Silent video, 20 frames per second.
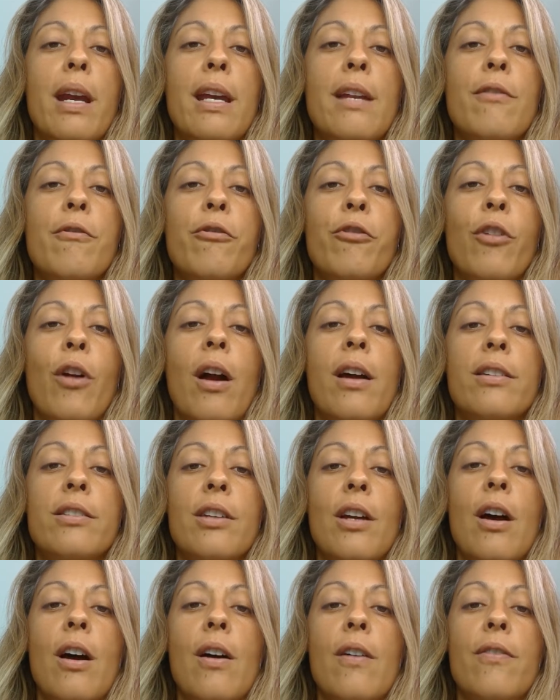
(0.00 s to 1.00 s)
in
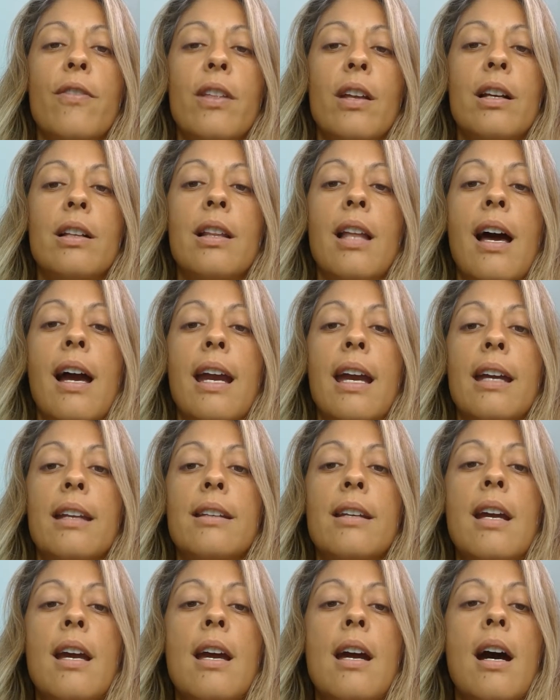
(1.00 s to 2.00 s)
front of the
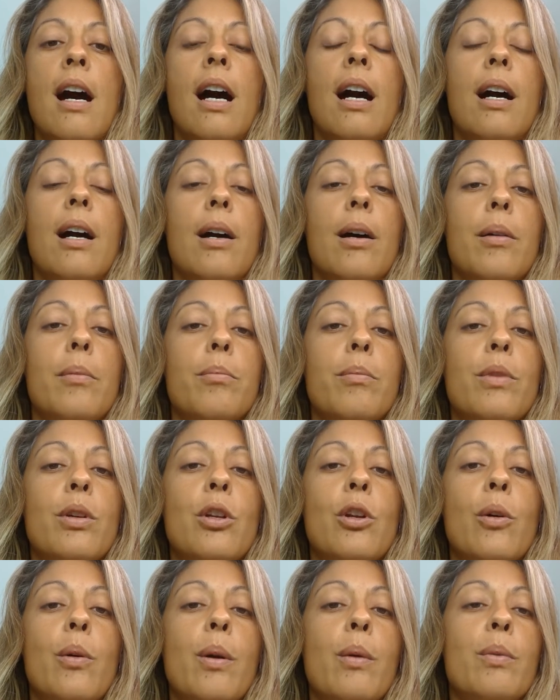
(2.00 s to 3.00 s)
client.
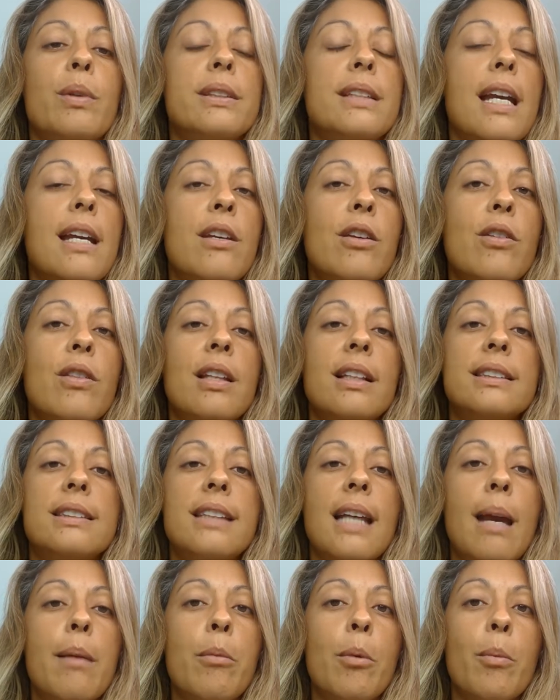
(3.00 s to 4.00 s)
It would take you the
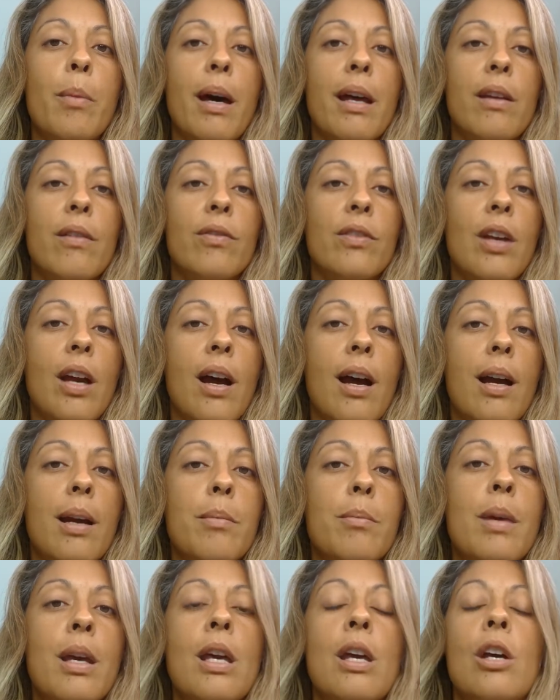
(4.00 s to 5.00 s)
same amount of
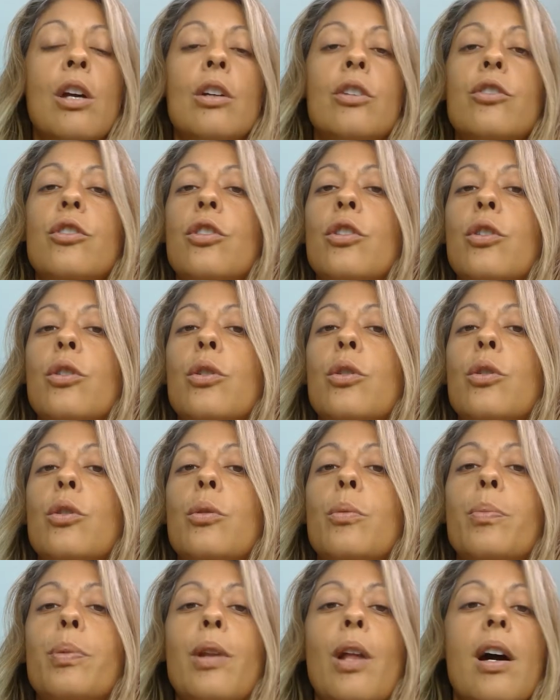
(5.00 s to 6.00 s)
time
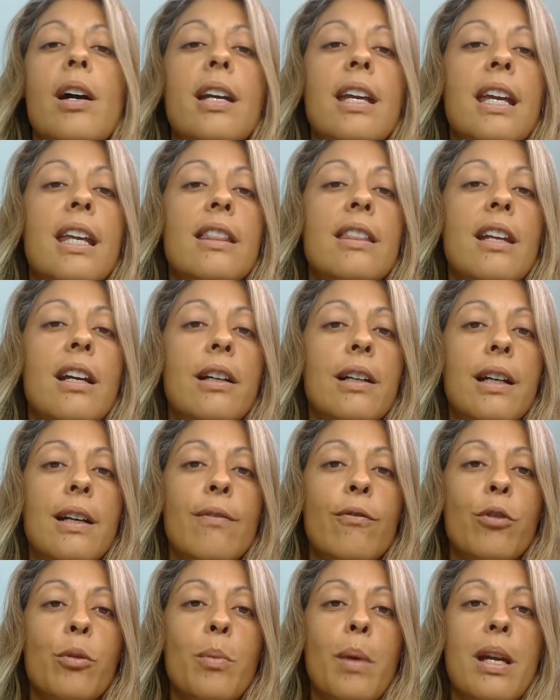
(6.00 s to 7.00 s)
to plug in their
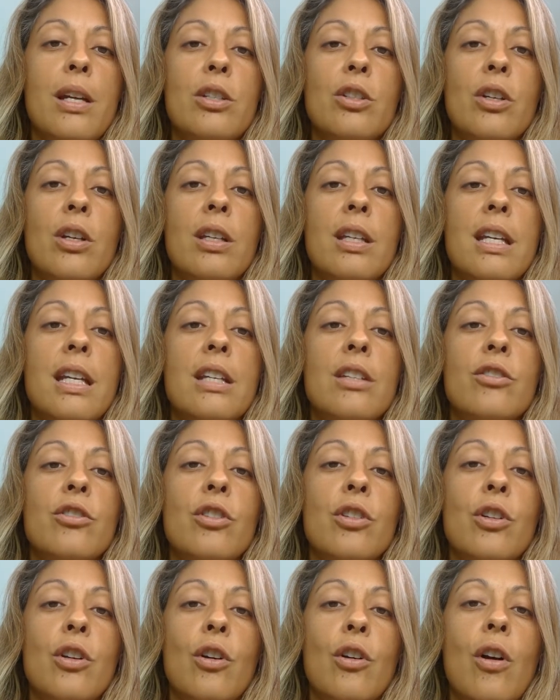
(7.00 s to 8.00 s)
information
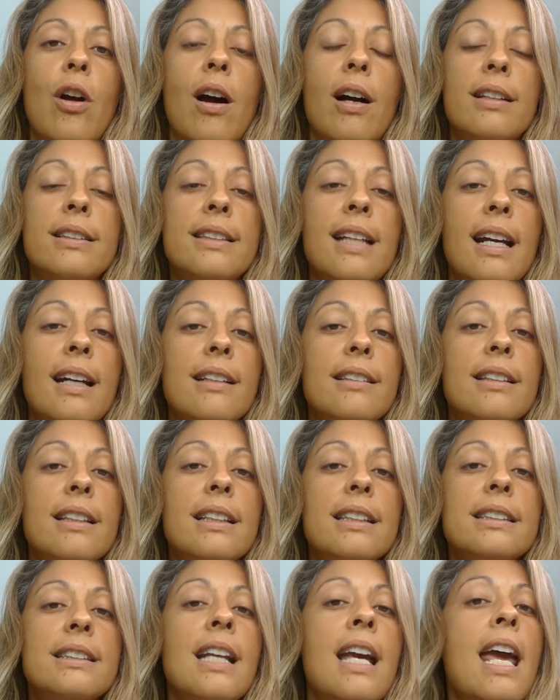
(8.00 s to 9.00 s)
into your contact
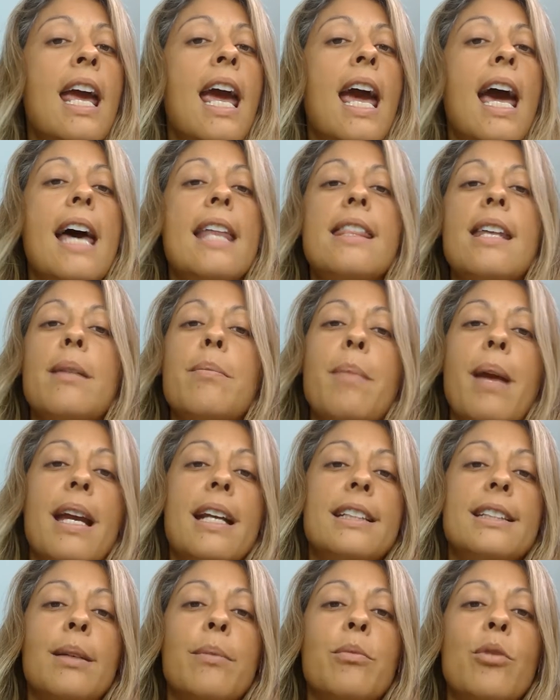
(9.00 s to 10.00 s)
list and then
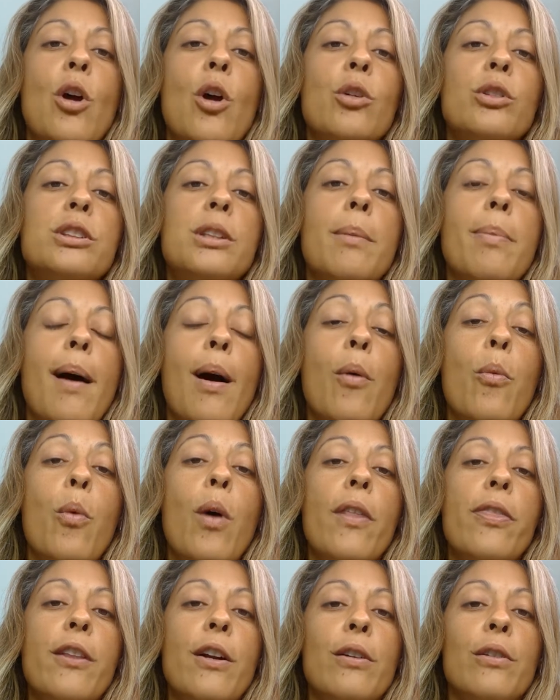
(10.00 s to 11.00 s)
make some notes about
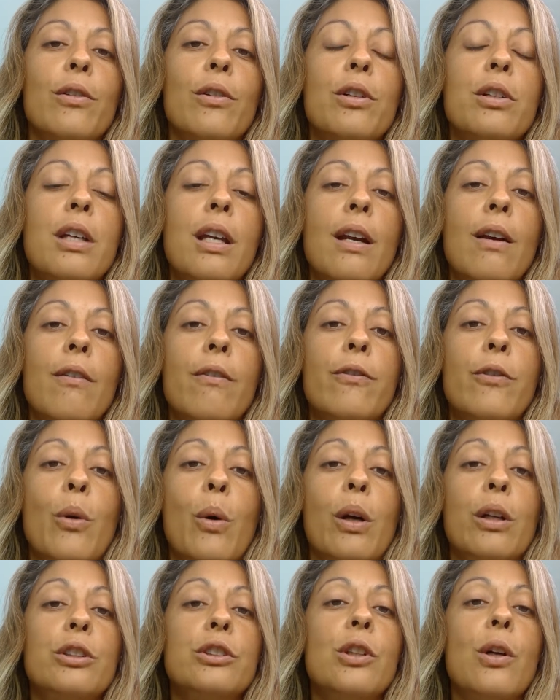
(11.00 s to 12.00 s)
what they're looking
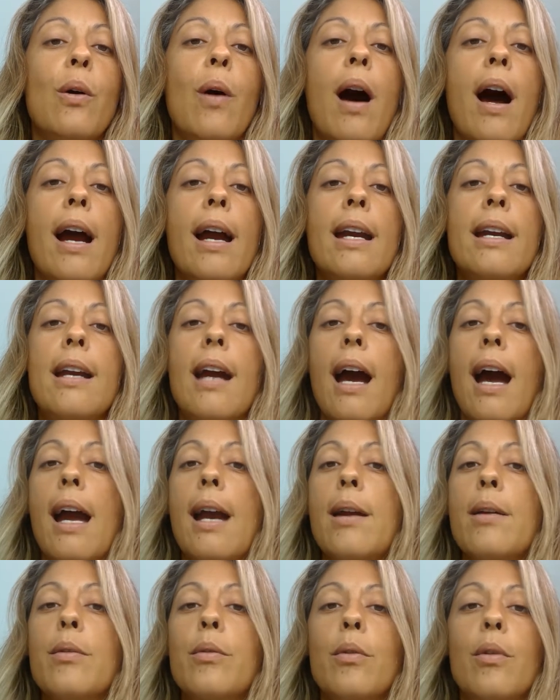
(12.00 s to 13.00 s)
for. So
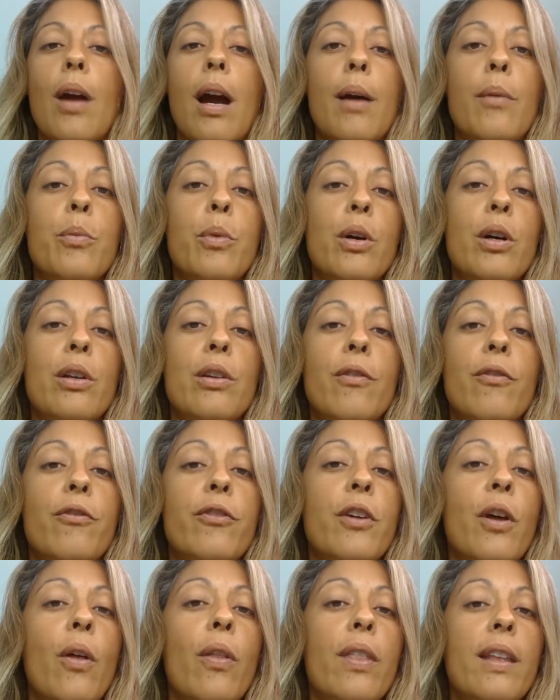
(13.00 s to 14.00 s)
I would
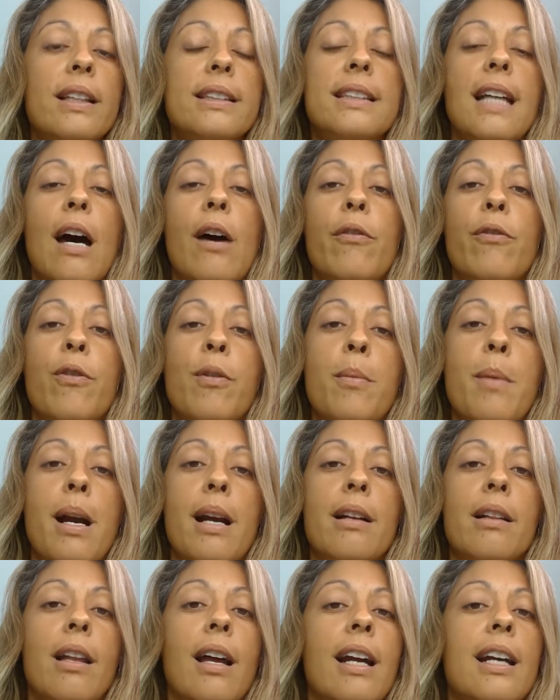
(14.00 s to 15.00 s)
fill this out for my
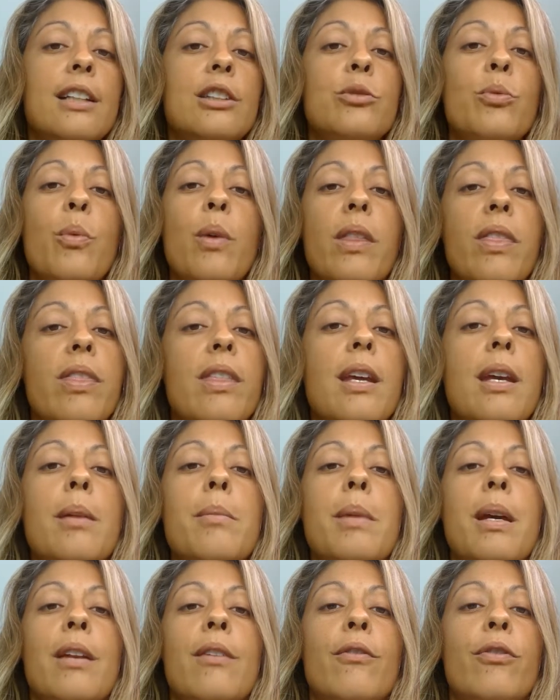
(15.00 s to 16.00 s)
clients with
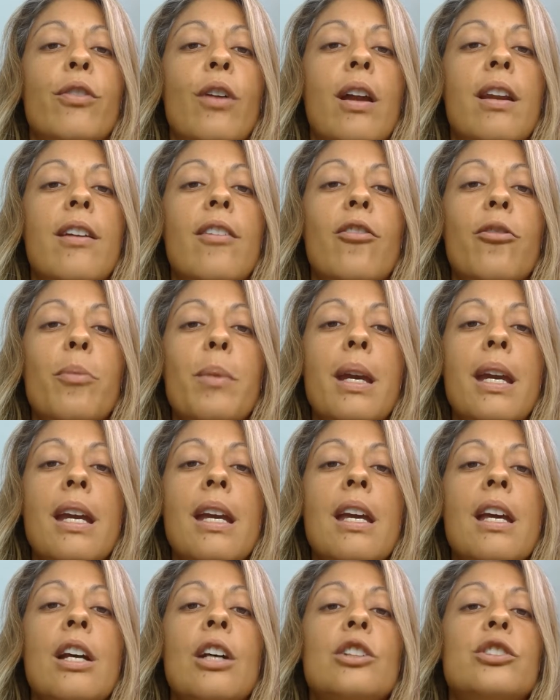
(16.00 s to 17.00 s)
them in front of me
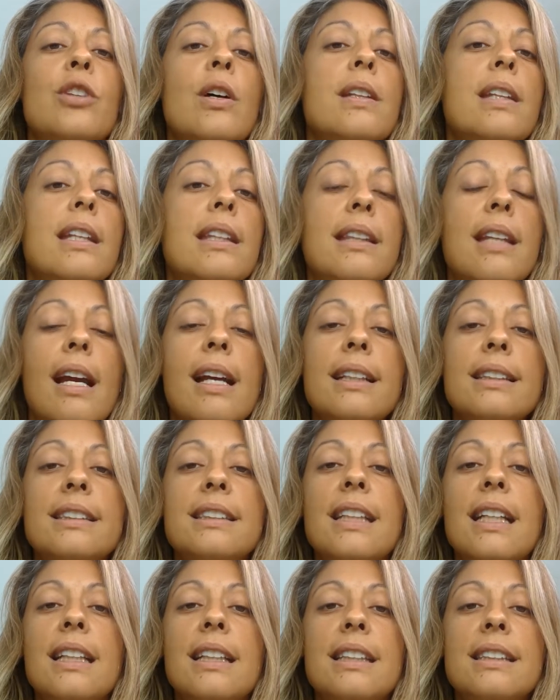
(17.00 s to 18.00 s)
so that they
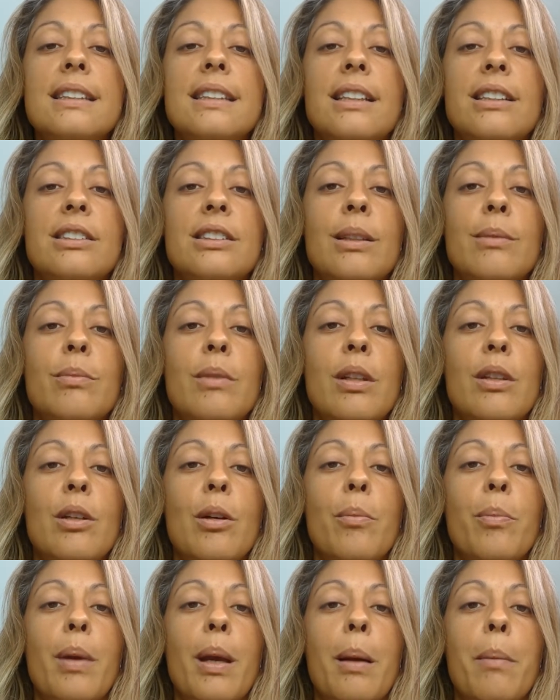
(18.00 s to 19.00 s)
see the system that
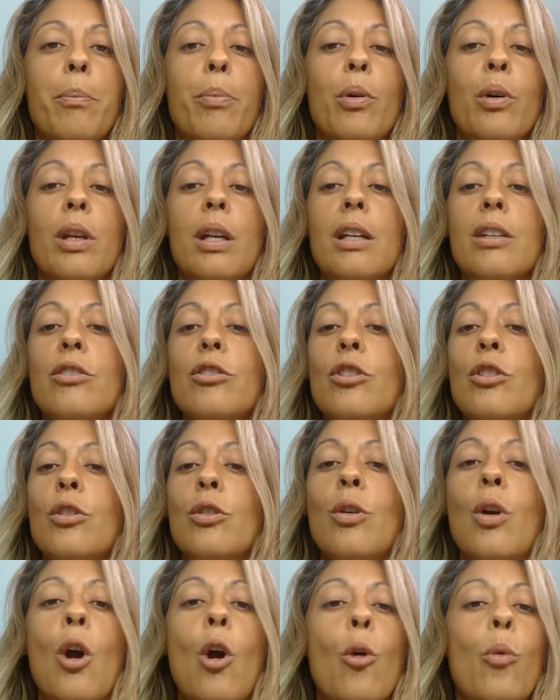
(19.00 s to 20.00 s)
they're being put
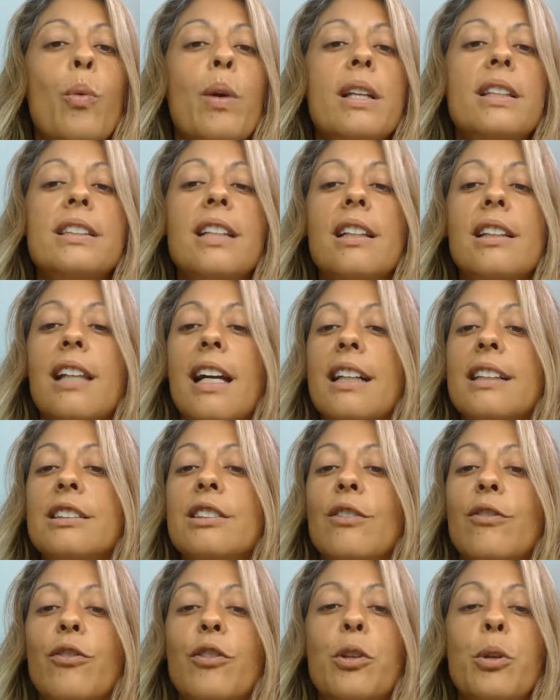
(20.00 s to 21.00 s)
into. We
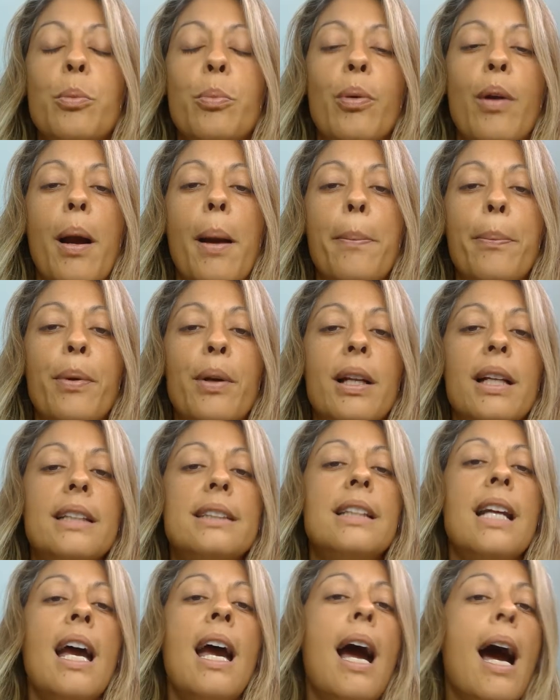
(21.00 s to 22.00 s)
select a few
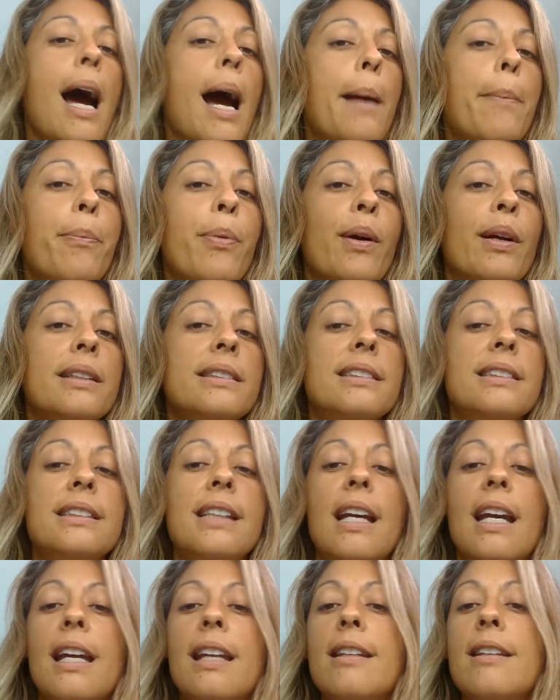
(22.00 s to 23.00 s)
properties. I press
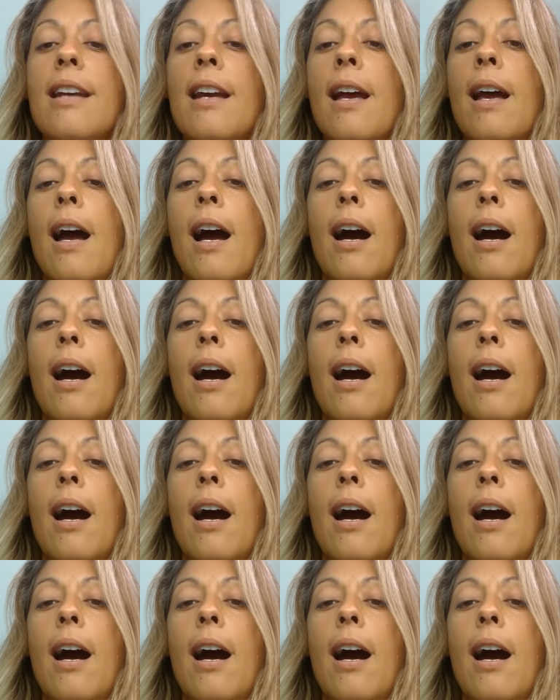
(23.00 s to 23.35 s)
send.